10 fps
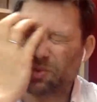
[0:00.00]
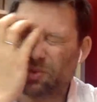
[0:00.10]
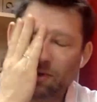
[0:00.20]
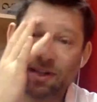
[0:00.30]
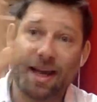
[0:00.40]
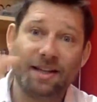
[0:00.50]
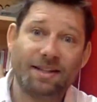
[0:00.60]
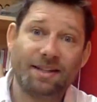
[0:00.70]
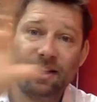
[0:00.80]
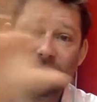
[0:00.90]
the, but
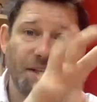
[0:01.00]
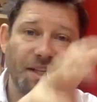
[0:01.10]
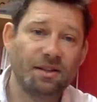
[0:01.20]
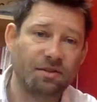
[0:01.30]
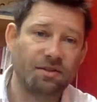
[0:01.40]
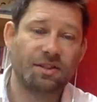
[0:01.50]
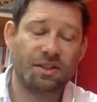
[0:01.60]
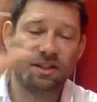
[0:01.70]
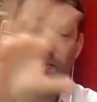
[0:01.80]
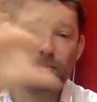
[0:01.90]
Antigone,
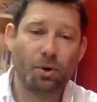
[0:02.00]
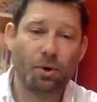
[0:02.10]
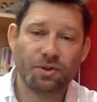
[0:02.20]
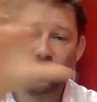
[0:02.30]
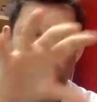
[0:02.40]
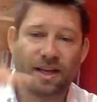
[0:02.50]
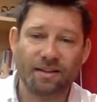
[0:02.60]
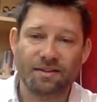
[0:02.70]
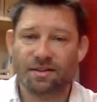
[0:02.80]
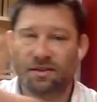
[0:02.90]
she's born
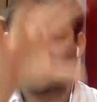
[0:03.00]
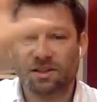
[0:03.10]
against.